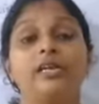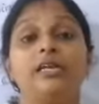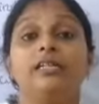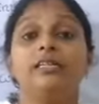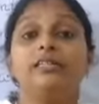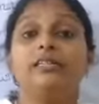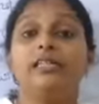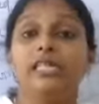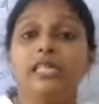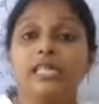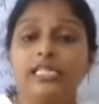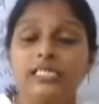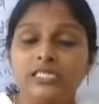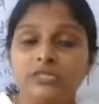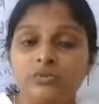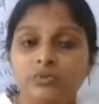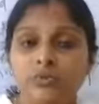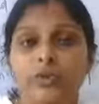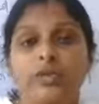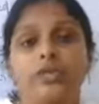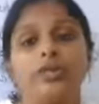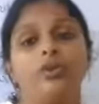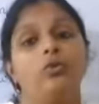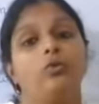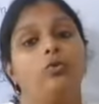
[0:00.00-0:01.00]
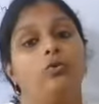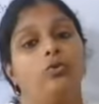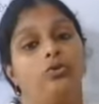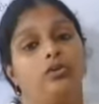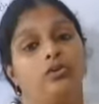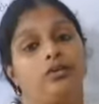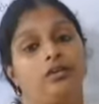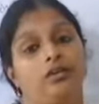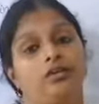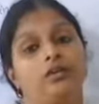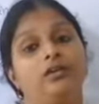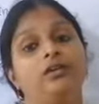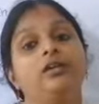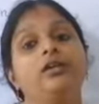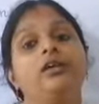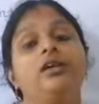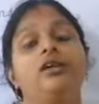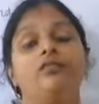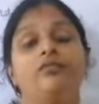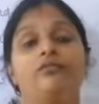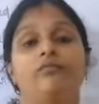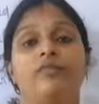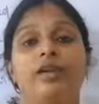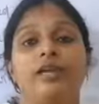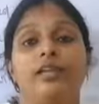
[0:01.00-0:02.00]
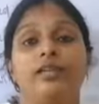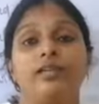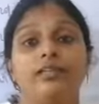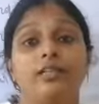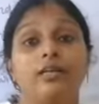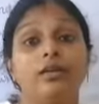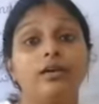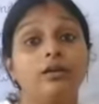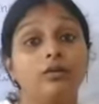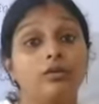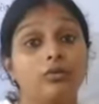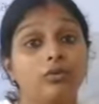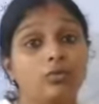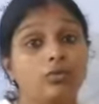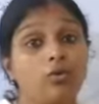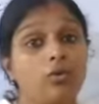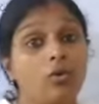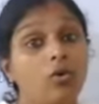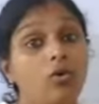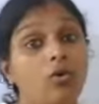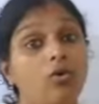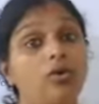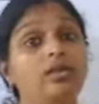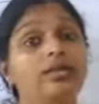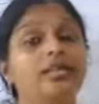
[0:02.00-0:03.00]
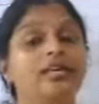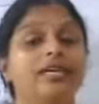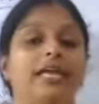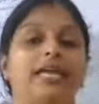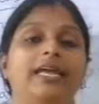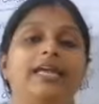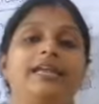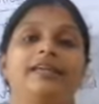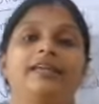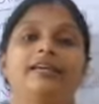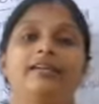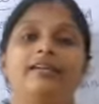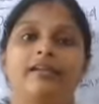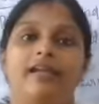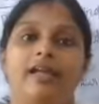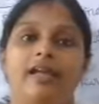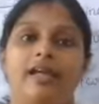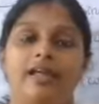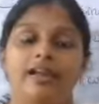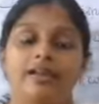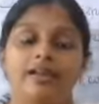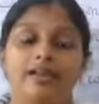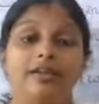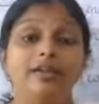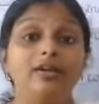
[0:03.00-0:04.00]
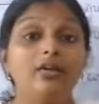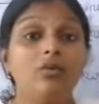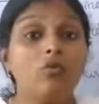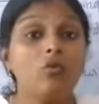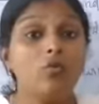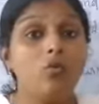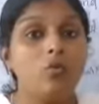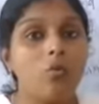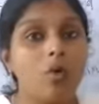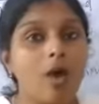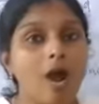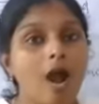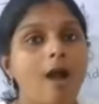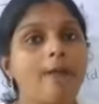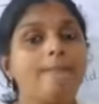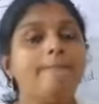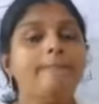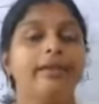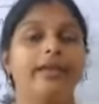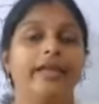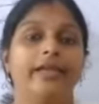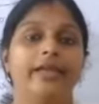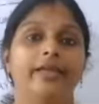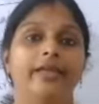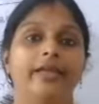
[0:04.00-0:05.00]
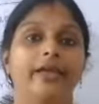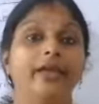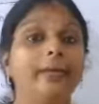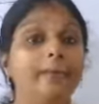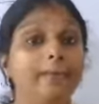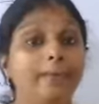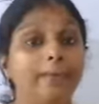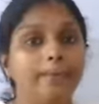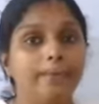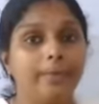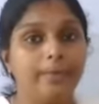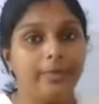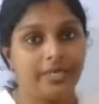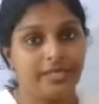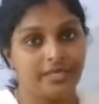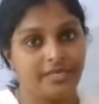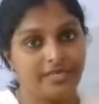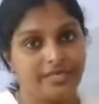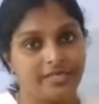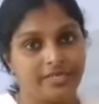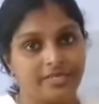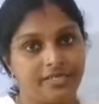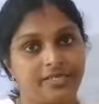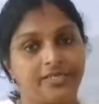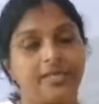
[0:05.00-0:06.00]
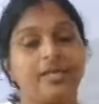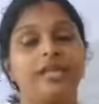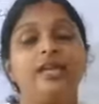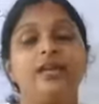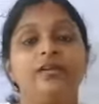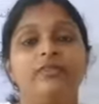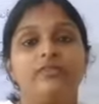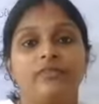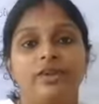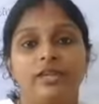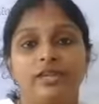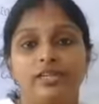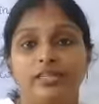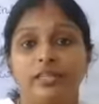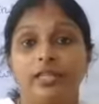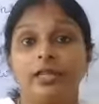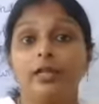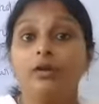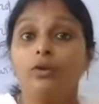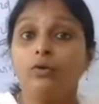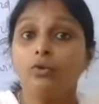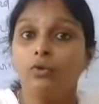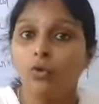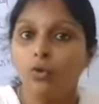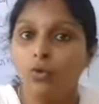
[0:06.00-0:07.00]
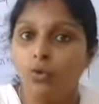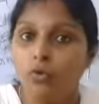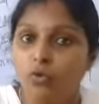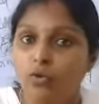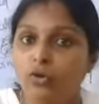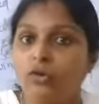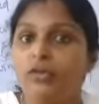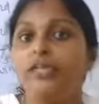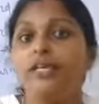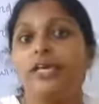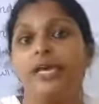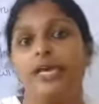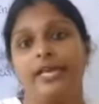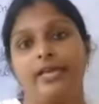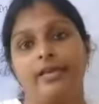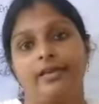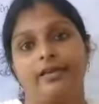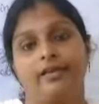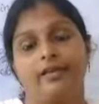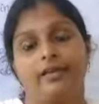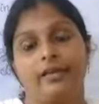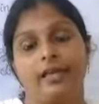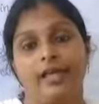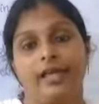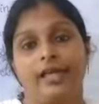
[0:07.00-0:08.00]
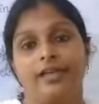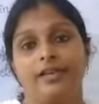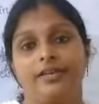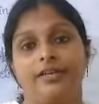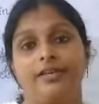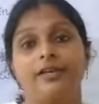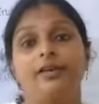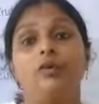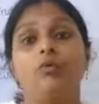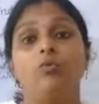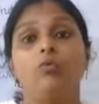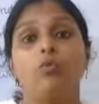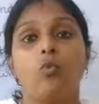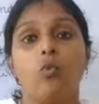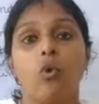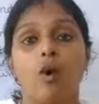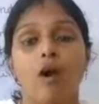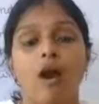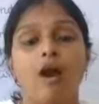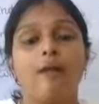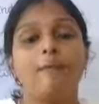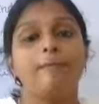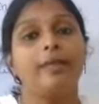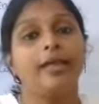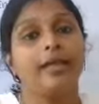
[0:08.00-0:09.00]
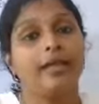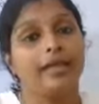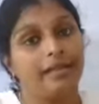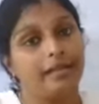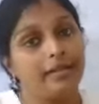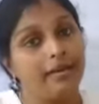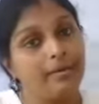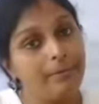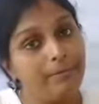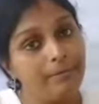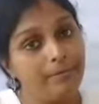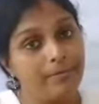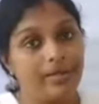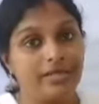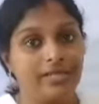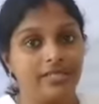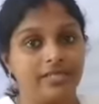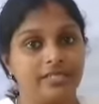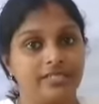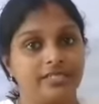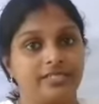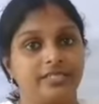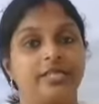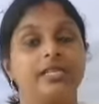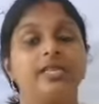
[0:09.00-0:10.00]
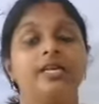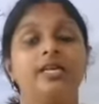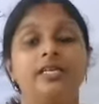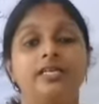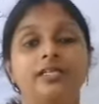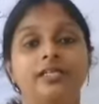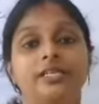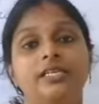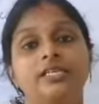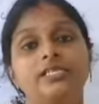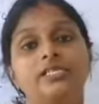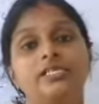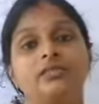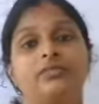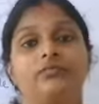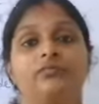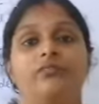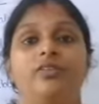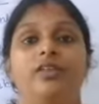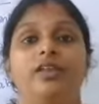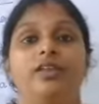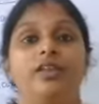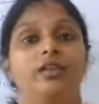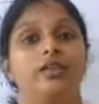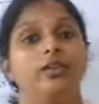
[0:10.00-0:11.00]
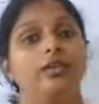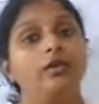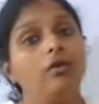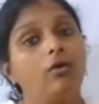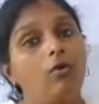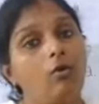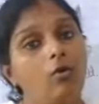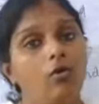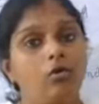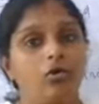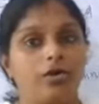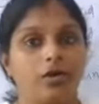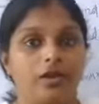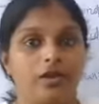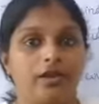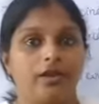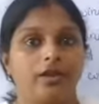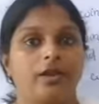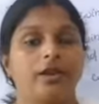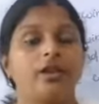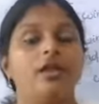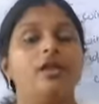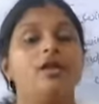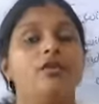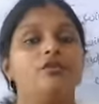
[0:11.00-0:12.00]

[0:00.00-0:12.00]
These wind occur when the cold air and warm air meet. When the cold air and warm air meet, this wind occur.